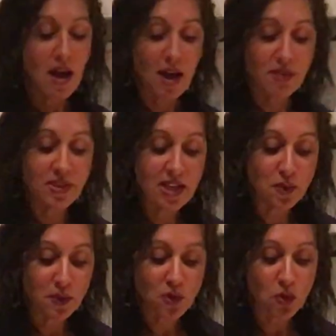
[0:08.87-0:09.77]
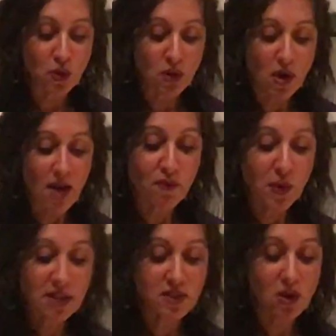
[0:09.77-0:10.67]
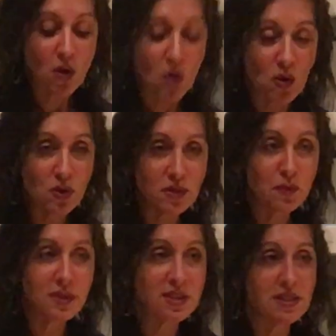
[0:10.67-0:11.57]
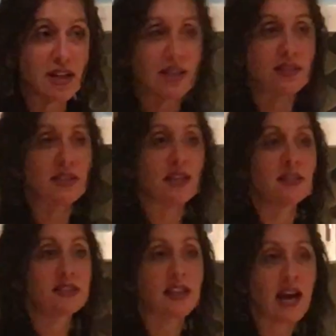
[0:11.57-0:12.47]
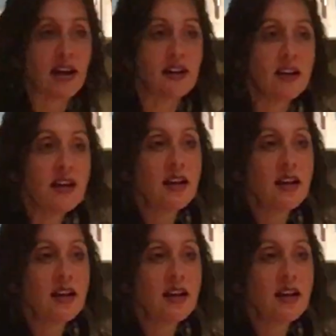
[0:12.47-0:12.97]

Um, then you would cool it off. When it's cold, what's nice is that